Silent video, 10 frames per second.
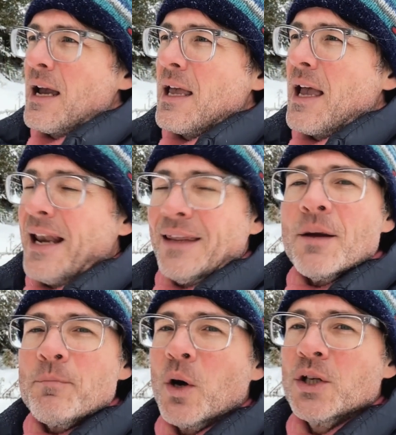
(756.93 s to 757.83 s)
And at
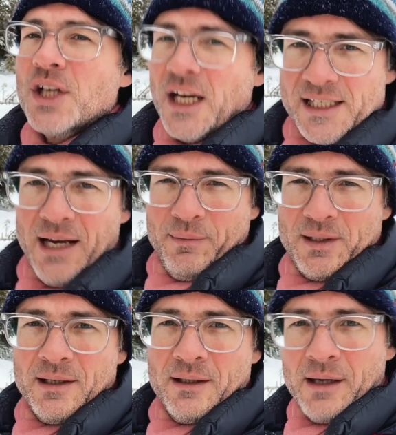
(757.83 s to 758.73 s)
that point she
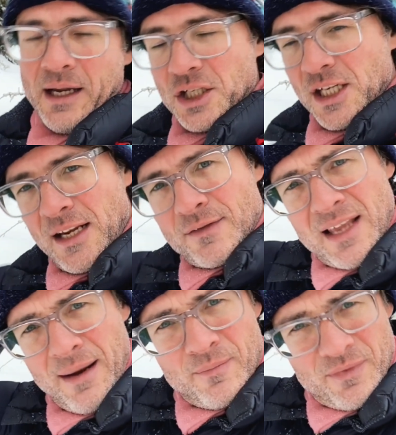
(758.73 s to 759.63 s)
accepts, and she gives
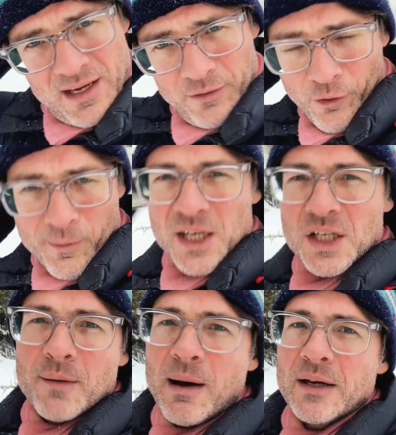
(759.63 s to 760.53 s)
them the
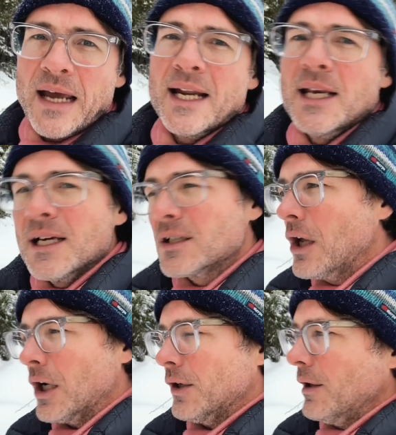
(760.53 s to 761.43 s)
information about Anadea's
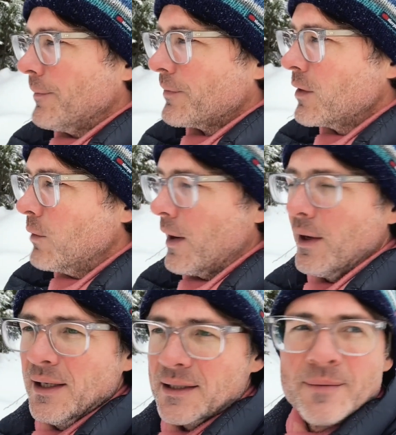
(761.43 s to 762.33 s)
locker, where it
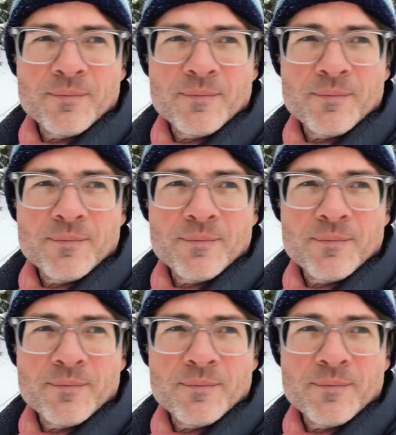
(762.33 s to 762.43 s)
is.